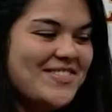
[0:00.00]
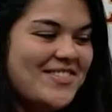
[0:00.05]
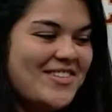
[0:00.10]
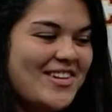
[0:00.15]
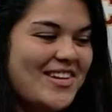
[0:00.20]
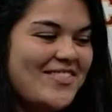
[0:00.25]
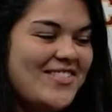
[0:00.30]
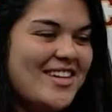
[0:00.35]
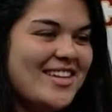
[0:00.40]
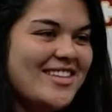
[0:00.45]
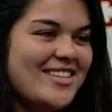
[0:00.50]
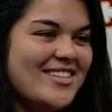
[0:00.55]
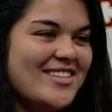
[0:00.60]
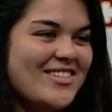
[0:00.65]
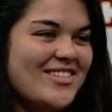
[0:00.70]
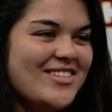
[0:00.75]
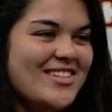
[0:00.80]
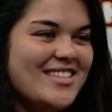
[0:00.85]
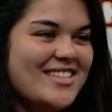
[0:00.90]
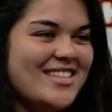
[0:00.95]
I mean, there's
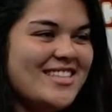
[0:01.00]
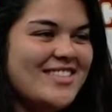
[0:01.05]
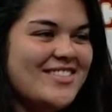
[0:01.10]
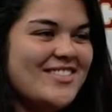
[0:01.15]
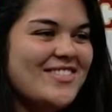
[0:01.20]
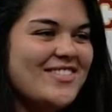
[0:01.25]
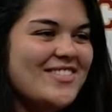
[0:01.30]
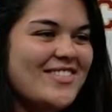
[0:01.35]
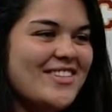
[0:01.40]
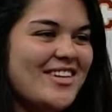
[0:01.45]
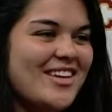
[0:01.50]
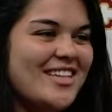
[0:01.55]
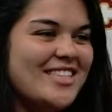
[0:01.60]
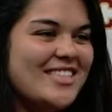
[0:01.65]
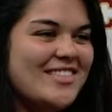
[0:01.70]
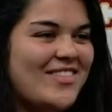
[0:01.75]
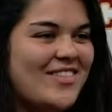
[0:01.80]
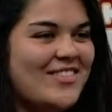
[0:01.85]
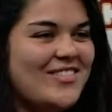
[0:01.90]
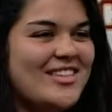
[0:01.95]
always lots of crazy
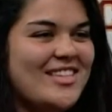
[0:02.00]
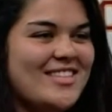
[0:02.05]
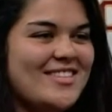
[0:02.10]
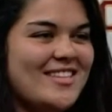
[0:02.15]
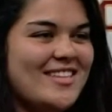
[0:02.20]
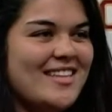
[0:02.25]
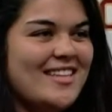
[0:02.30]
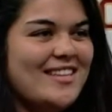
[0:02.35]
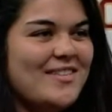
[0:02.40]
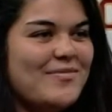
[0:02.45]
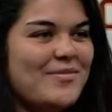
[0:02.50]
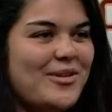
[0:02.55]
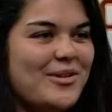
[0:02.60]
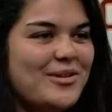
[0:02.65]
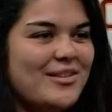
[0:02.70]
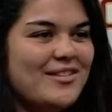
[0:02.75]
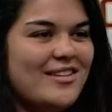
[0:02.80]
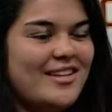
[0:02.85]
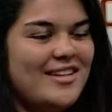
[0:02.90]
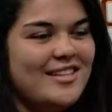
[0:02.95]
memories with
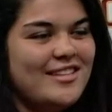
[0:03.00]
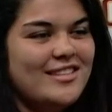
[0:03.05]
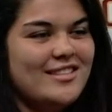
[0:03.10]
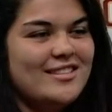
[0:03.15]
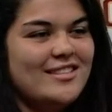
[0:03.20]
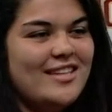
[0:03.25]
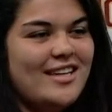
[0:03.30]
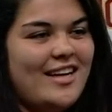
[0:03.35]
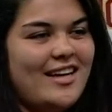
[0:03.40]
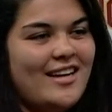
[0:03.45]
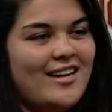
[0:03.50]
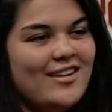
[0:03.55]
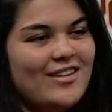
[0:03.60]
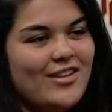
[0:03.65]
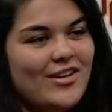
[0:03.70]
both the years, like the